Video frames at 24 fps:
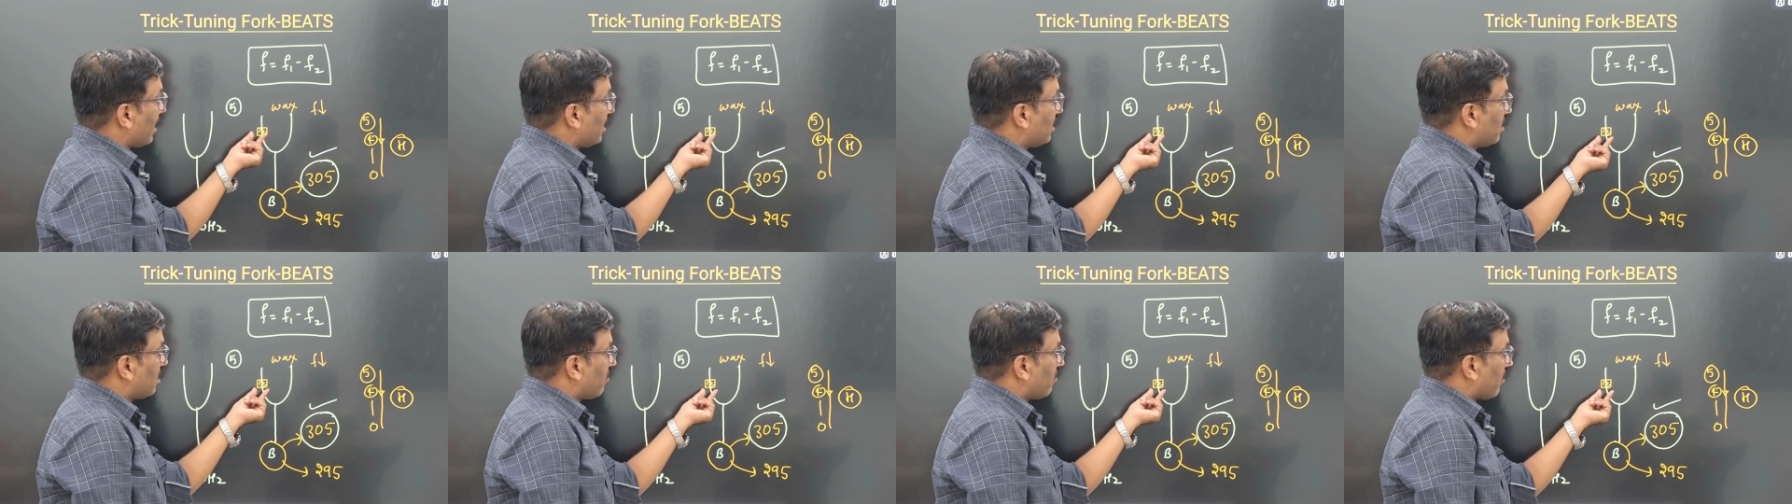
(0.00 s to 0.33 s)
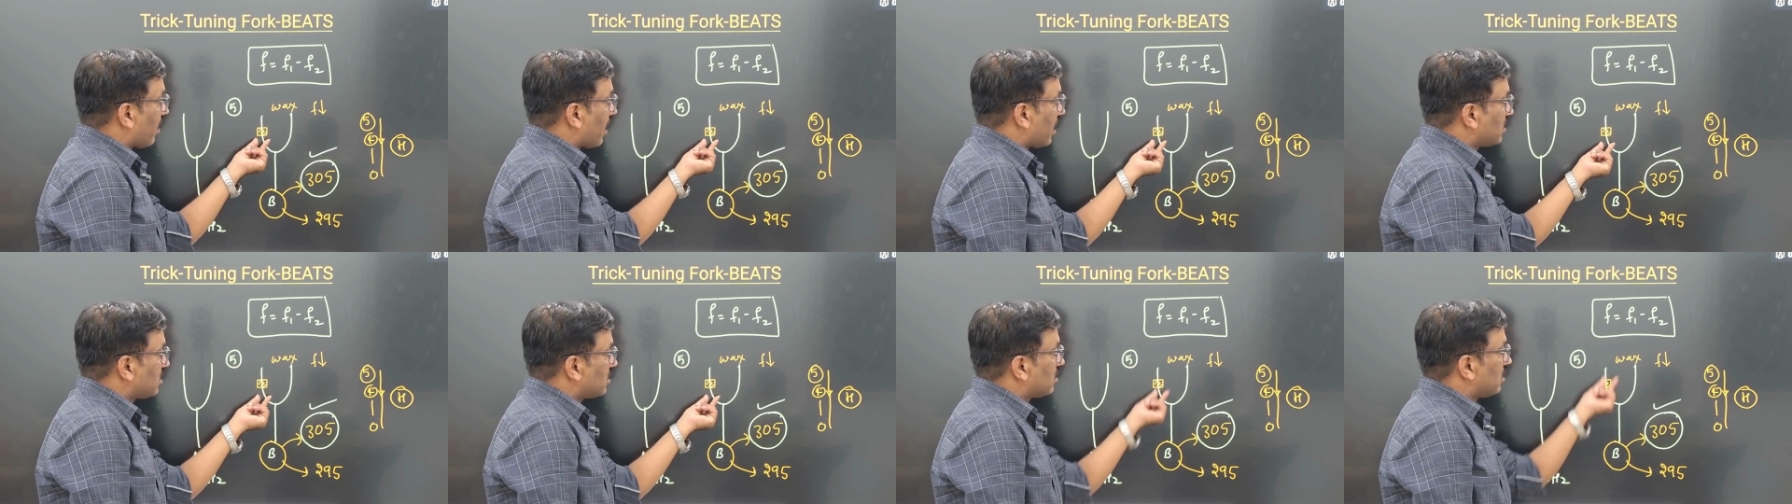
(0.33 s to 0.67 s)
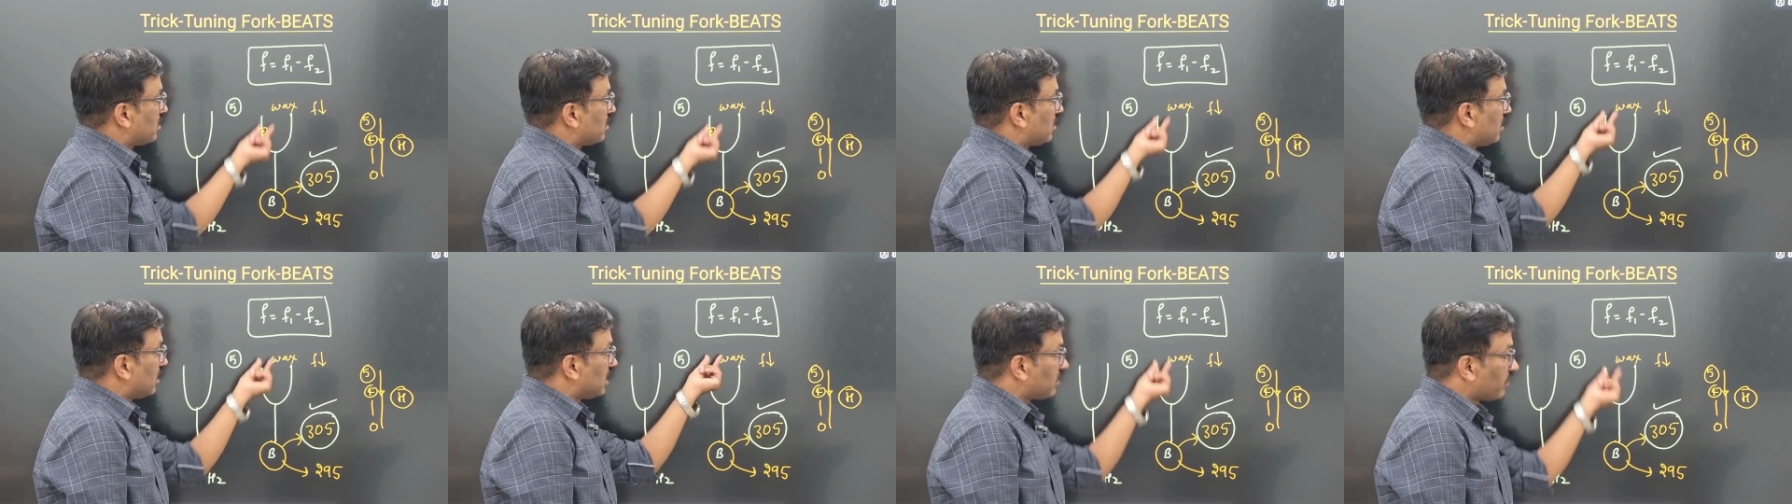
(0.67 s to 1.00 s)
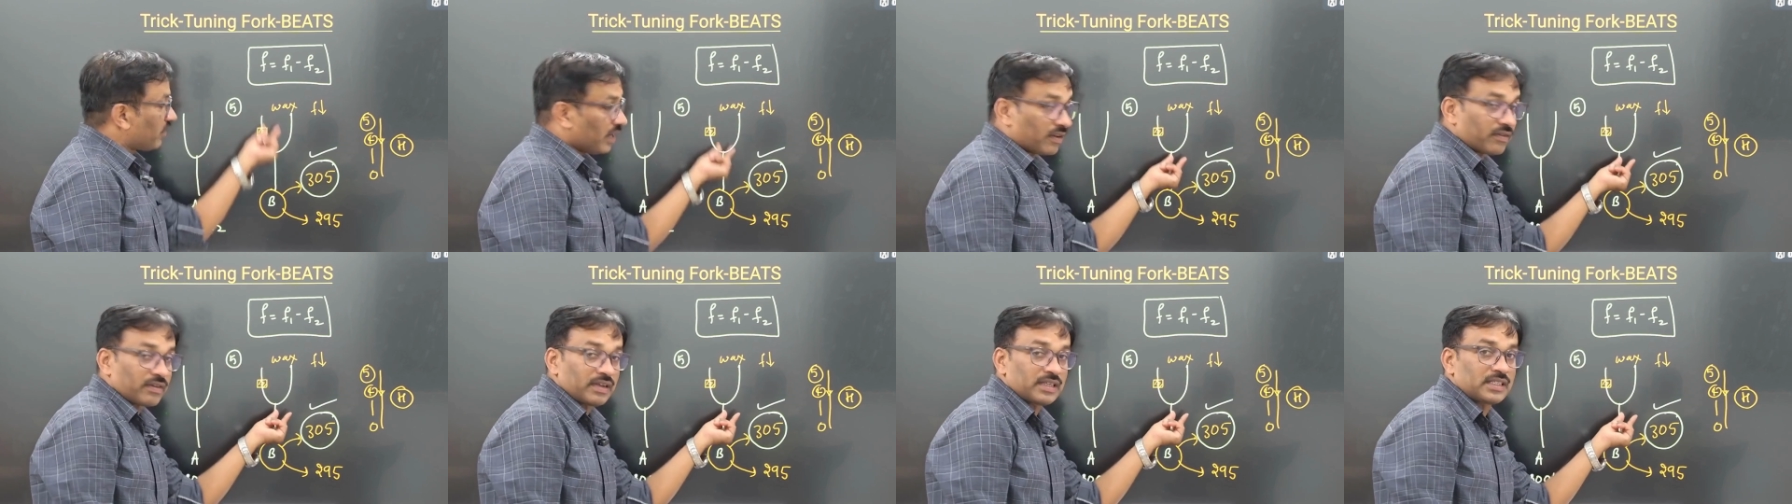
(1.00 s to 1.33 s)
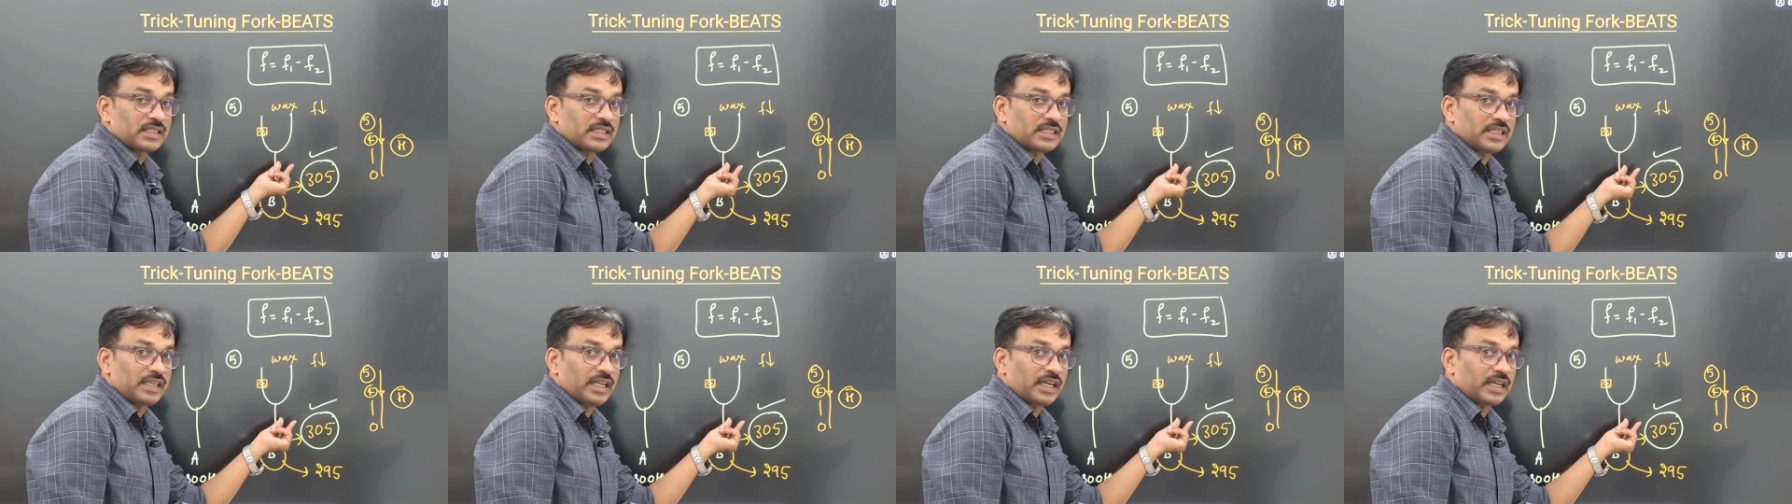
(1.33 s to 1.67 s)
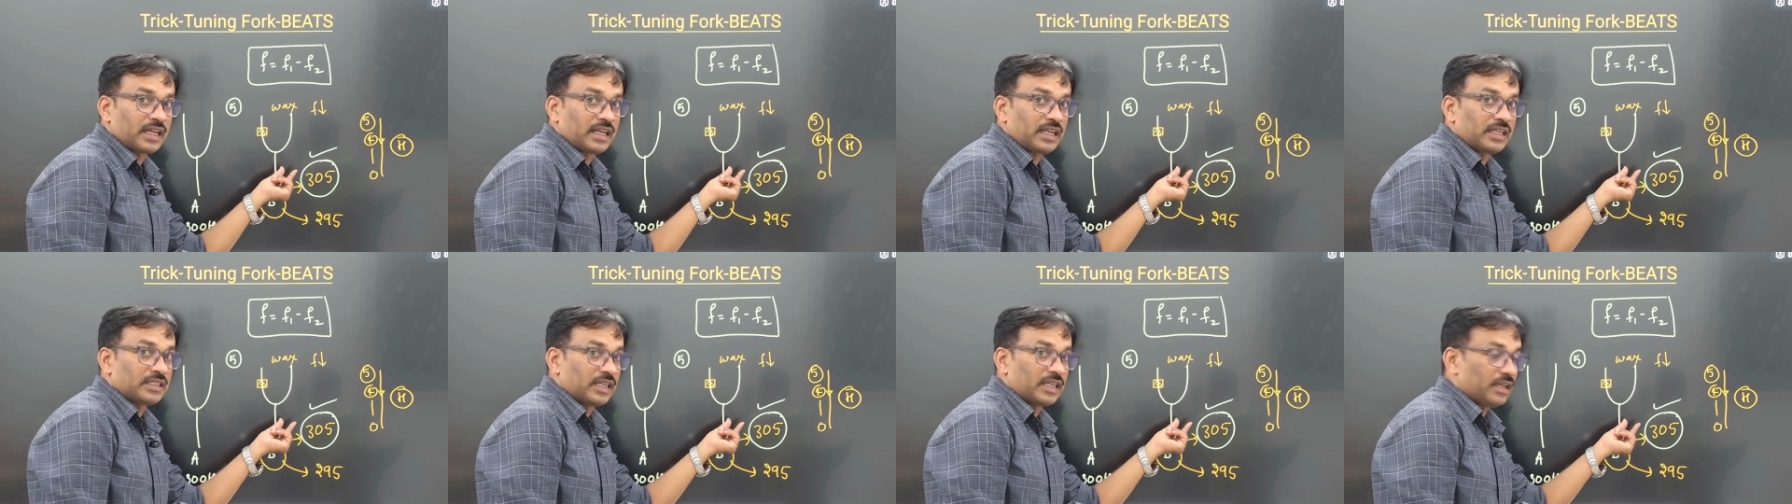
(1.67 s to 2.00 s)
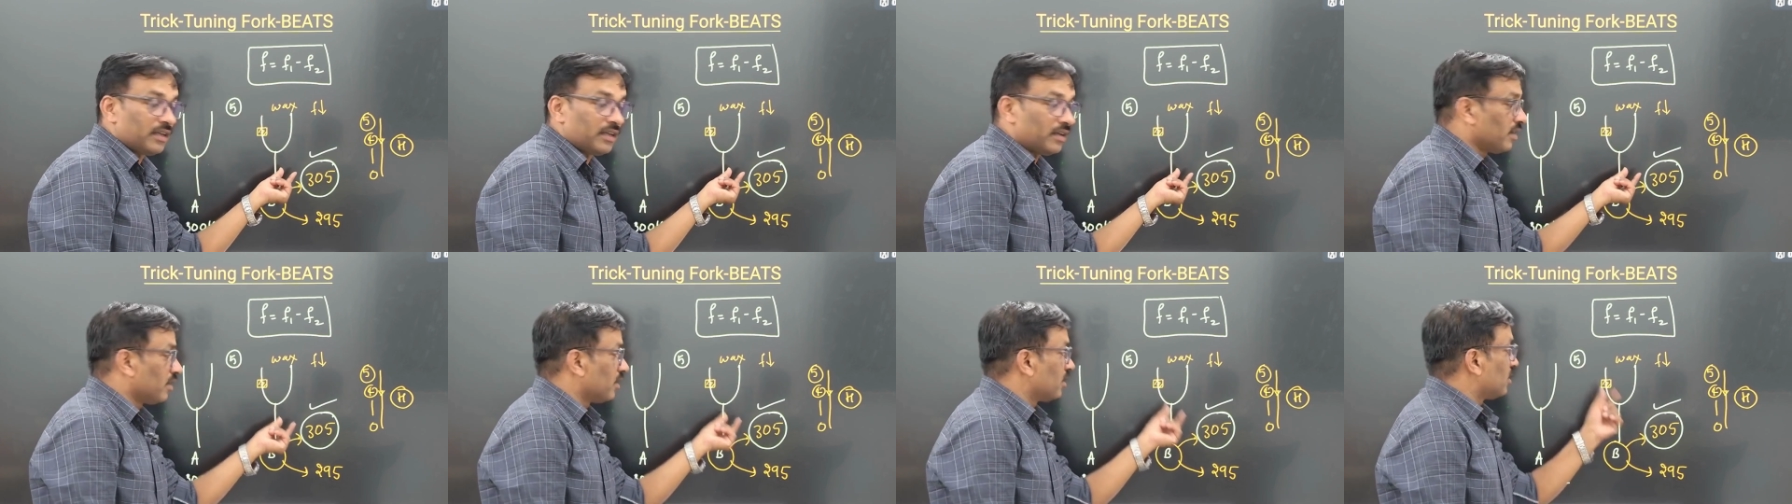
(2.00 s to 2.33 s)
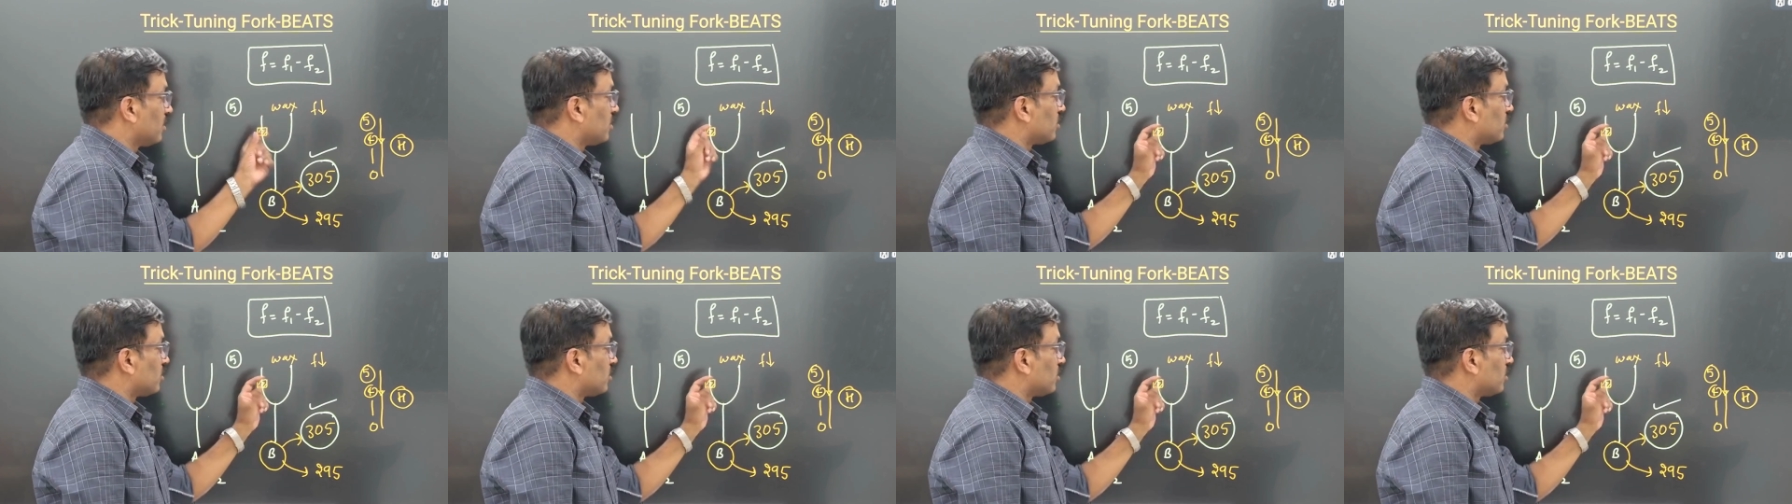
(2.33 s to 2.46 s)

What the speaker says: the wax, its frequency is decreasing.